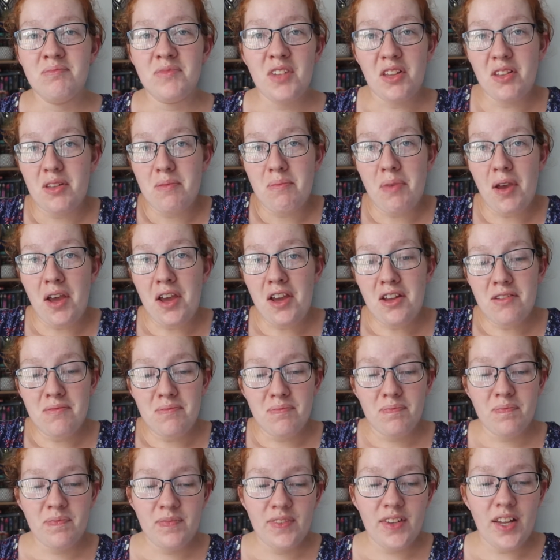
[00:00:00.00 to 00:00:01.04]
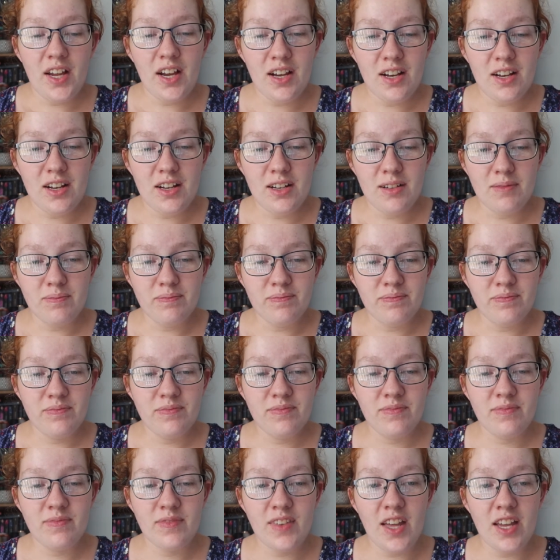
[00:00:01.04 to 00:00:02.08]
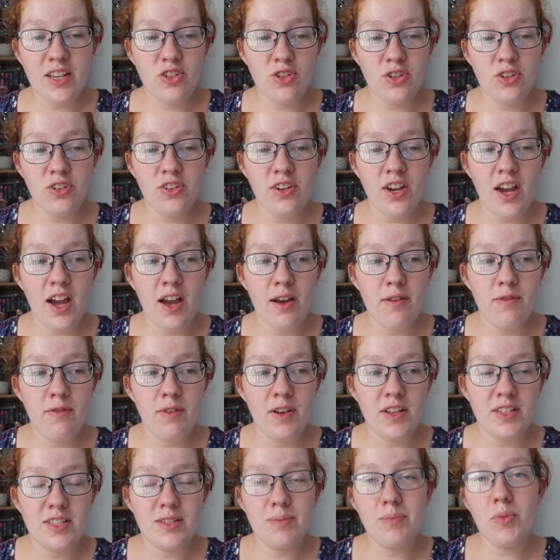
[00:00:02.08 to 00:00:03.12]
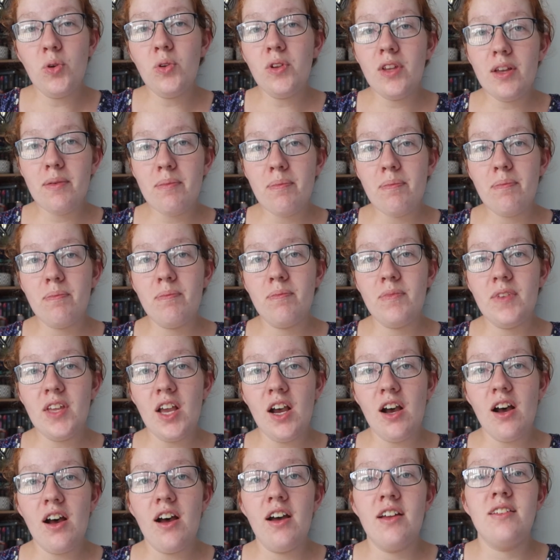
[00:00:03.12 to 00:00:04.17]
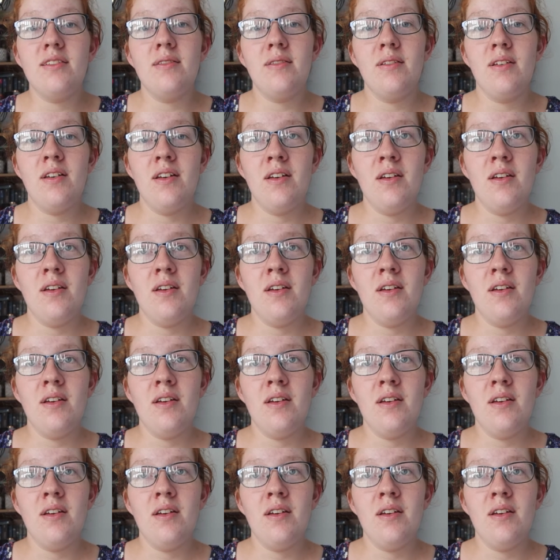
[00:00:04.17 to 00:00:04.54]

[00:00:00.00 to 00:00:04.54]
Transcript: nothing bad um, they do have a smaller yard